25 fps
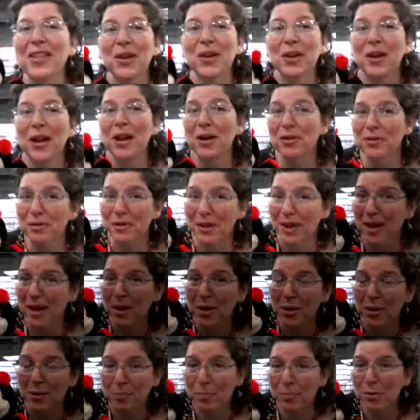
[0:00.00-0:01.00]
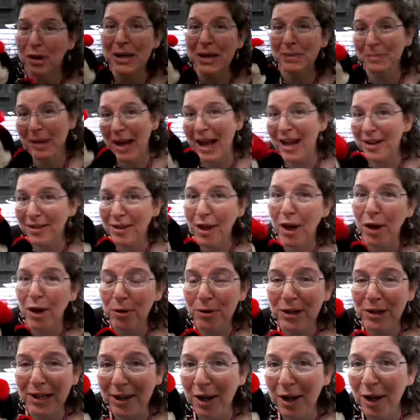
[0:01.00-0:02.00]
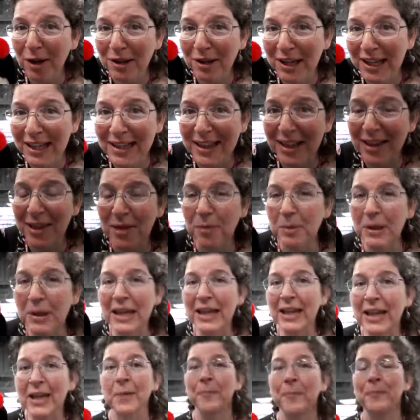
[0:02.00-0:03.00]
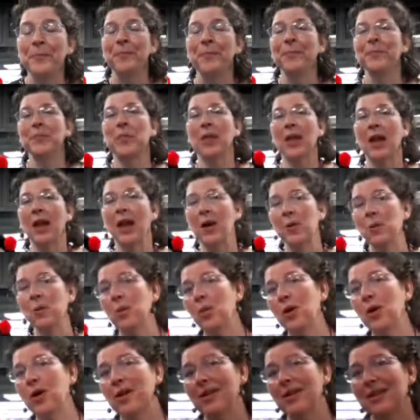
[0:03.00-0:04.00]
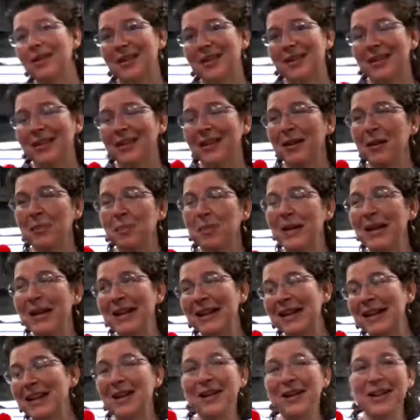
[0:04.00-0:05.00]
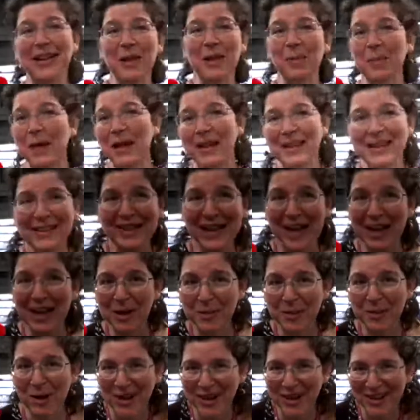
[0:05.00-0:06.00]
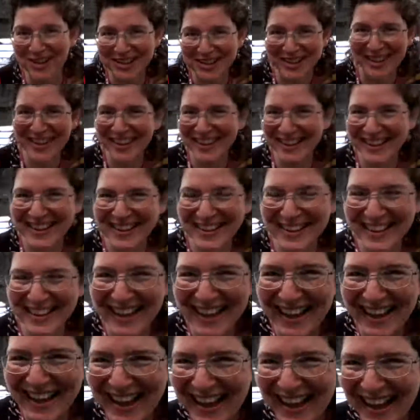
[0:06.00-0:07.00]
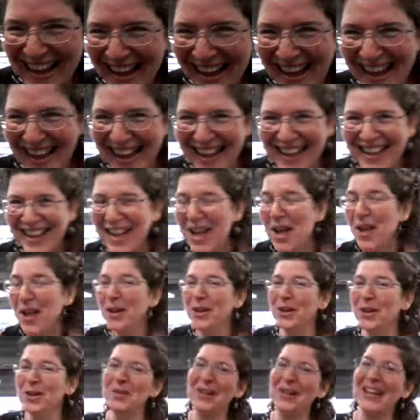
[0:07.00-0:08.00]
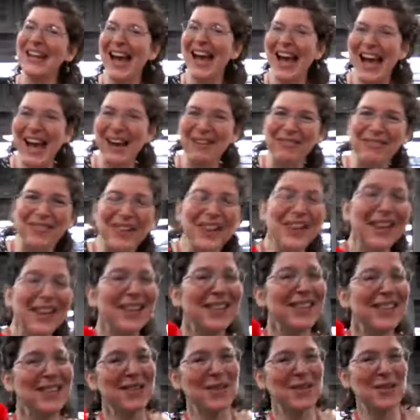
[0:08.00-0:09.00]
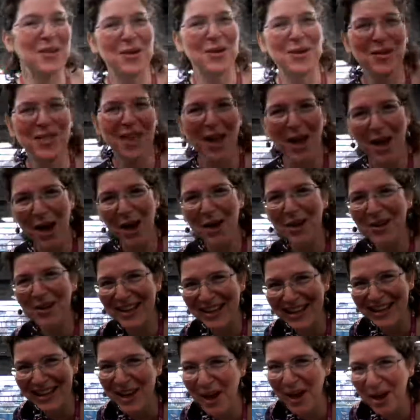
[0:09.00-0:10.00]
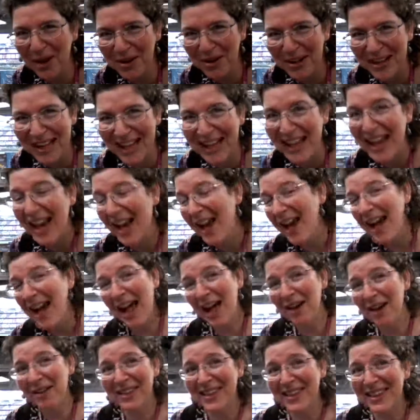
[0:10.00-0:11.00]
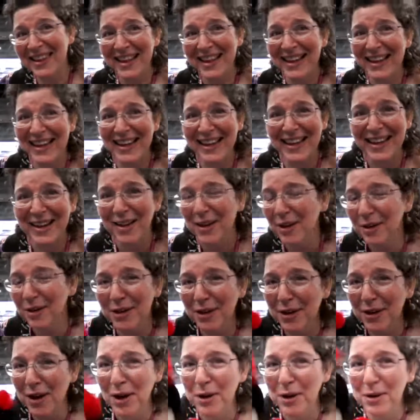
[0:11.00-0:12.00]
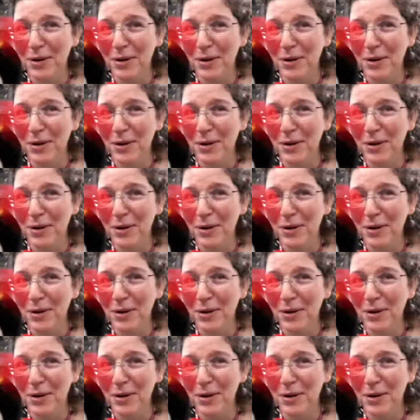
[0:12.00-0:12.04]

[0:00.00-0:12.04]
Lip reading: thought I'd bring back the hokey cokey this week, and what completely unexpected animal could we have to do the hokey cokey? How silly could a